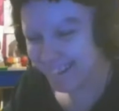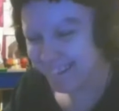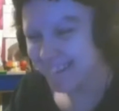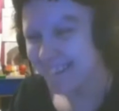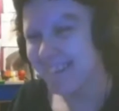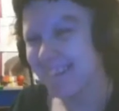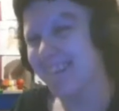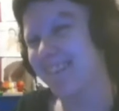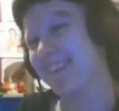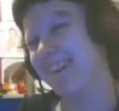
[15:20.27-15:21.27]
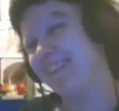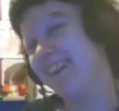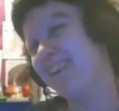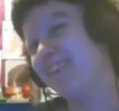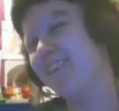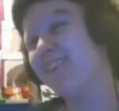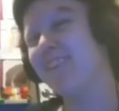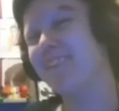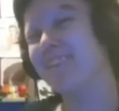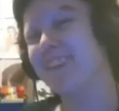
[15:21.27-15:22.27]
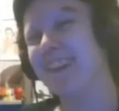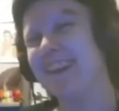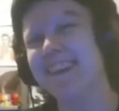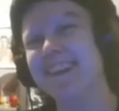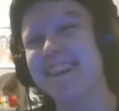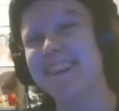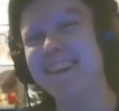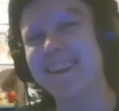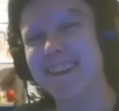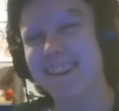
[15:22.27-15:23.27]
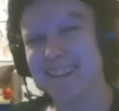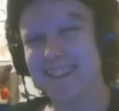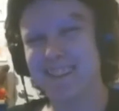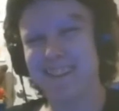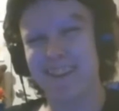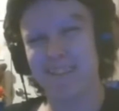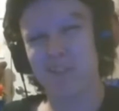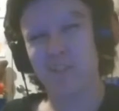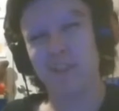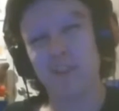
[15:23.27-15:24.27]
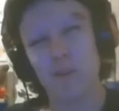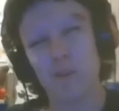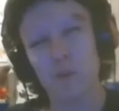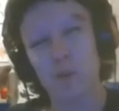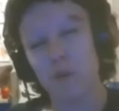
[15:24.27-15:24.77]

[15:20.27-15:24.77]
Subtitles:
Okay, that's a little funny. I like how they insert a little quip or